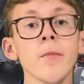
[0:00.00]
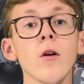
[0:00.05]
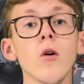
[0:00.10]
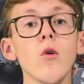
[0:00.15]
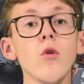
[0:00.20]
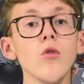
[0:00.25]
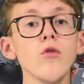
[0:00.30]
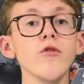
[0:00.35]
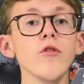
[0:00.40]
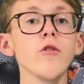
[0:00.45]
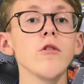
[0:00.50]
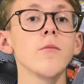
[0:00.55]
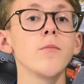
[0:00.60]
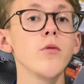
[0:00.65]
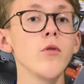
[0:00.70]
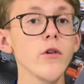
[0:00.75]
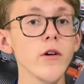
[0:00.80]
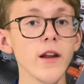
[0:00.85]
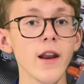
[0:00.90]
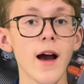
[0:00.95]
Also, the
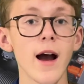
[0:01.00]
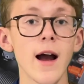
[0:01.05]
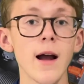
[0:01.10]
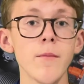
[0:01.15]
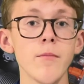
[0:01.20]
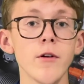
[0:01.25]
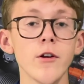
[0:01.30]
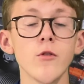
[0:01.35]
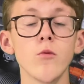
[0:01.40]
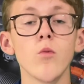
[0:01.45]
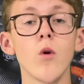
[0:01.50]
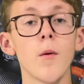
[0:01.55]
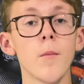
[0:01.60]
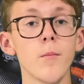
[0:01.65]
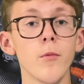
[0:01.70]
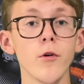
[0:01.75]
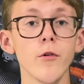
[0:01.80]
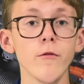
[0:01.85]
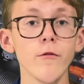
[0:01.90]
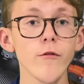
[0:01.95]
plug-in hybrid
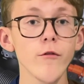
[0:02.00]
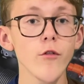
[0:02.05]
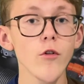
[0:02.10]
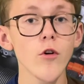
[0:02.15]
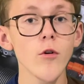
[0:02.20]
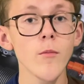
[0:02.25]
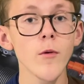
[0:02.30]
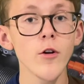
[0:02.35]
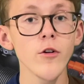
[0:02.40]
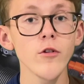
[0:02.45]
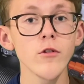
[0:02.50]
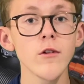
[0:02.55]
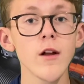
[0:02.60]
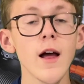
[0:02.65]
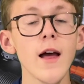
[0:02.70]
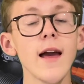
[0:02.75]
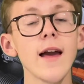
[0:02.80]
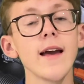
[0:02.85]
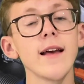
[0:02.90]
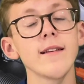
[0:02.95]
1.4 model
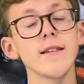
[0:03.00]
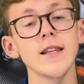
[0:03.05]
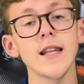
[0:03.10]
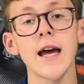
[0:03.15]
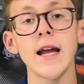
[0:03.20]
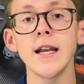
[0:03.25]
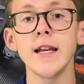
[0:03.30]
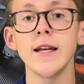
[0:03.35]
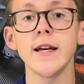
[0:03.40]
is likely